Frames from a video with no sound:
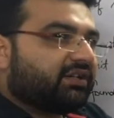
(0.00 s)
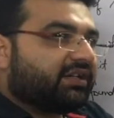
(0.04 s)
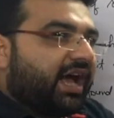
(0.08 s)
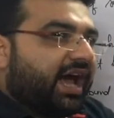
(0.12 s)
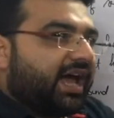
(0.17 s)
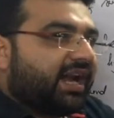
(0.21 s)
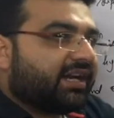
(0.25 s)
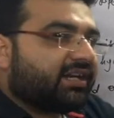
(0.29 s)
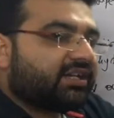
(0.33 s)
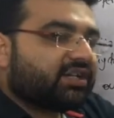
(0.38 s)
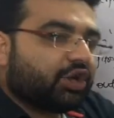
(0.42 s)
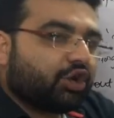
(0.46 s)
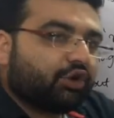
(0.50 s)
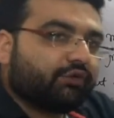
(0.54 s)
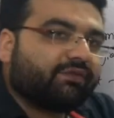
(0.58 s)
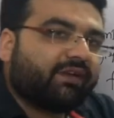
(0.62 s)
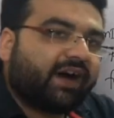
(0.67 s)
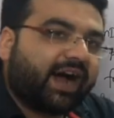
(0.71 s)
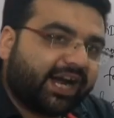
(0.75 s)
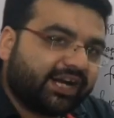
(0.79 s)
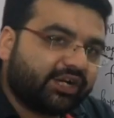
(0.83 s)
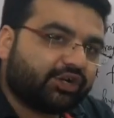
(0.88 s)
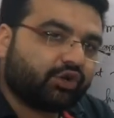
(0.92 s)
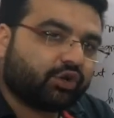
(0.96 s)
a direct runoff
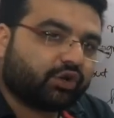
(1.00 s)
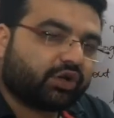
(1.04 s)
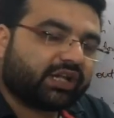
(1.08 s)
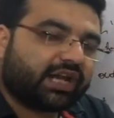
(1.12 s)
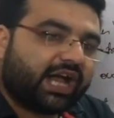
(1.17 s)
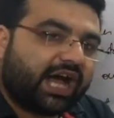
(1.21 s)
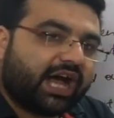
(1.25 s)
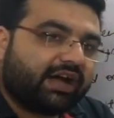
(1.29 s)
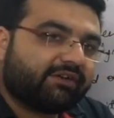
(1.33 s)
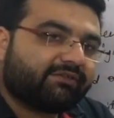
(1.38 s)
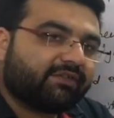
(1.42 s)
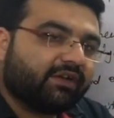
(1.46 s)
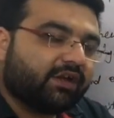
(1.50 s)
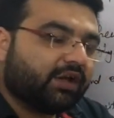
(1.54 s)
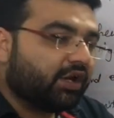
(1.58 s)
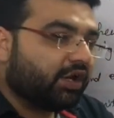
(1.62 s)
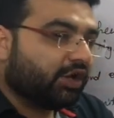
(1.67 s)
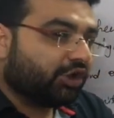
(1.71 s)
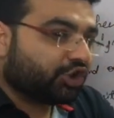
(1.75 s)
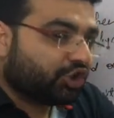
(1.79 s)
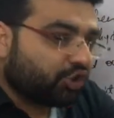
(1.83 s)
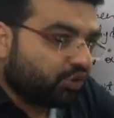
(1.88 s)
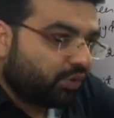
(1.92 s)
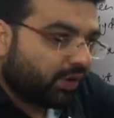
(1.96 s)
hydrograph
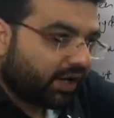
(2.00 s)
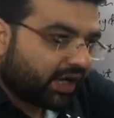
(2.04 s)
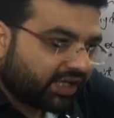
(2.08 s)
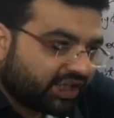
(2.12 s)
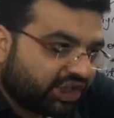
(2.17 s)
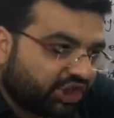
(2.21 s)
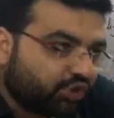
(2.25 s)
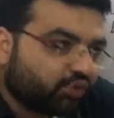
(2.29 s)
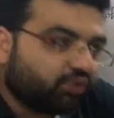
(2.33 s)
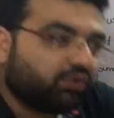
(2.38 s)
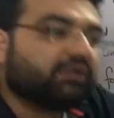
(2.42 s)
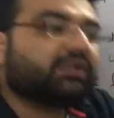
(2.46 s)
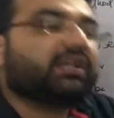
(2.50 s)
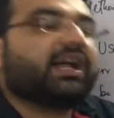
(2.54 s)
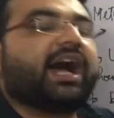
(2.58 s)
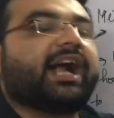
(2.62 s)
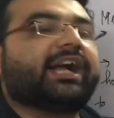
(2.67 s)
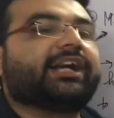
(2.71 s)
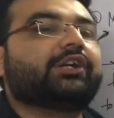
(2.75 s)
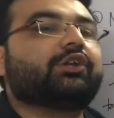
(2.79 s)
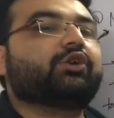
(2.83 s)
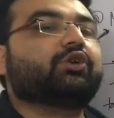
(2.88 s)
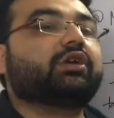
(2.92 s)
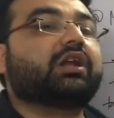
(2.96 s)
to a unit
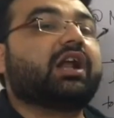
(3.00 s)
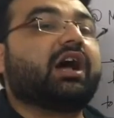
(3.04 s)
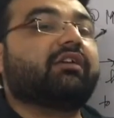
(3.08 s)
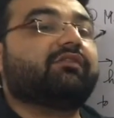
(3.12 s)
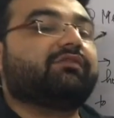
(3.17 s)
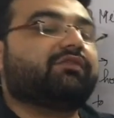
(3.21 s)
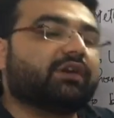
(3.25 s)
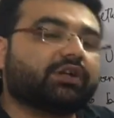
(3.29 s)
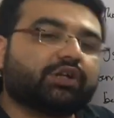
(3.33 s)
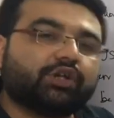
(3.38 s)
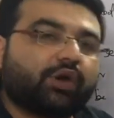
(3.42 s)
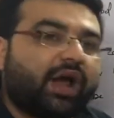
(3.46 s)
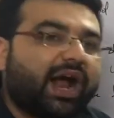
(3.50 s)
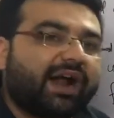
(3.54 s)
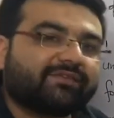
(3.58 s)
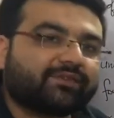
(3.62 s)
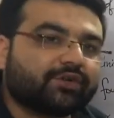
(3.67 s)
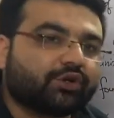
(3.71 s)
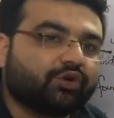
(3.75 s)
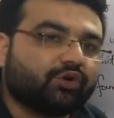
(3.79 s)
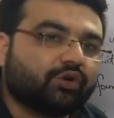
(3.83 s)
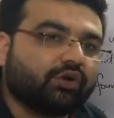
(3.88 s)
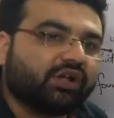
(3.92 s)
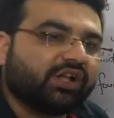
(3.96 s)
hydrograph, what you have
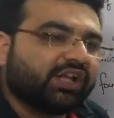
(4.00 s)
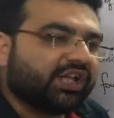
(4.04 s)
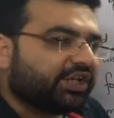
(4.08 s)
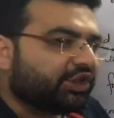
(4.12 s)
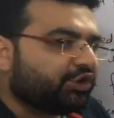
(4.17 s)
to do?